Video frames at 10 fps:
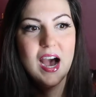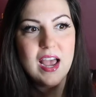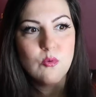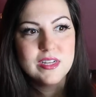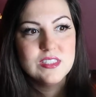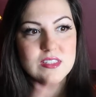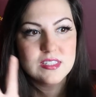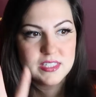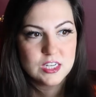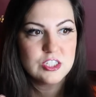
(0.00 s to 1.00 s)
I went to the
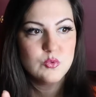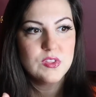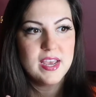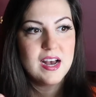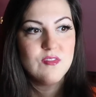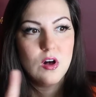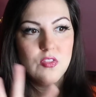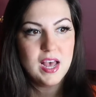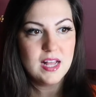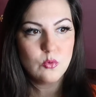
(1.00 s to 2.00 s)
section where they have all
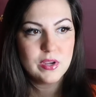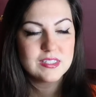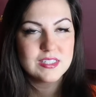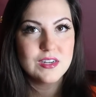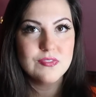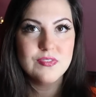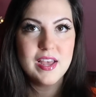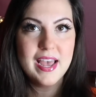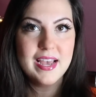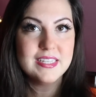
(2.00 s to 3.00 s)
the Halloween stuff
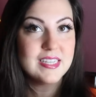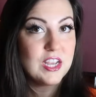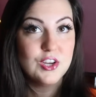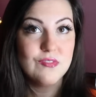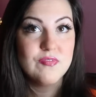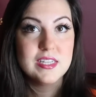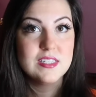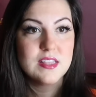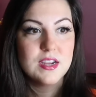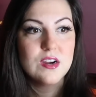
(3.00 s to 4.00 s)
and I couldn't find
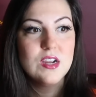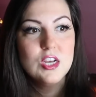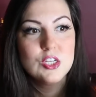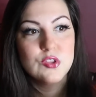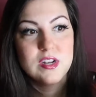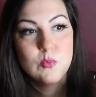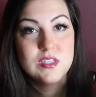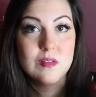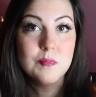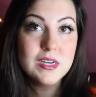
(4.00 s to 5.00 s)
it there. So then I went
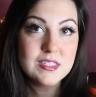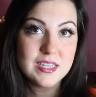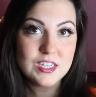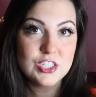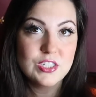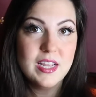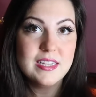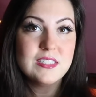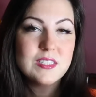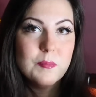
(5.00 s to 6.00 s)
to the mug section
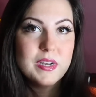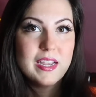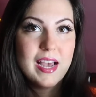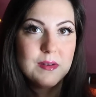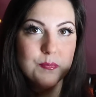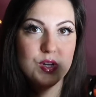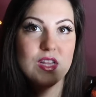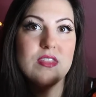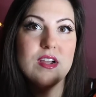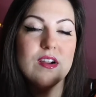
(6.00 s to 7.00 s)
and somebody had put
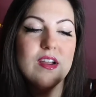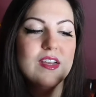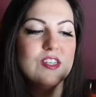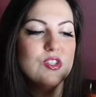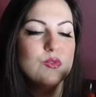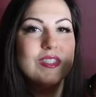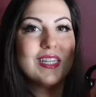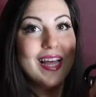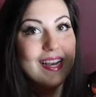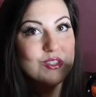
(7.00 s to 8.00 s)
it there. So it was the
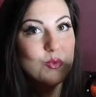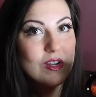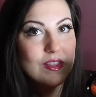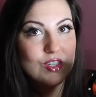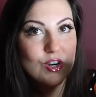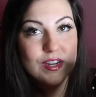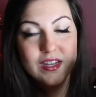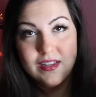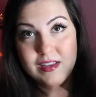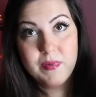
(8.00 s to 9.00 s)
last one at the
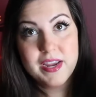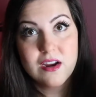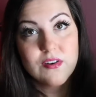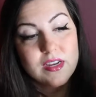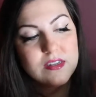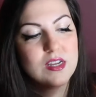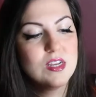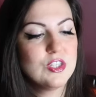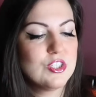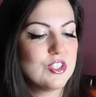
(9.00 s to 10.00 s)
Target in my area.
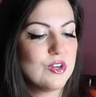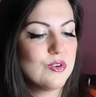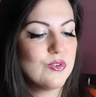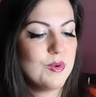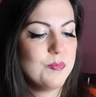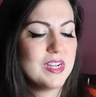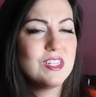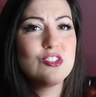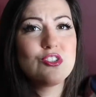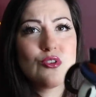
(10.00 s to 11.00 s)
So, but it
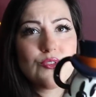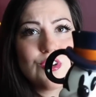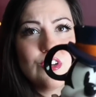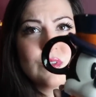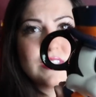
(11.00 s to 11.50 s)
is so cute.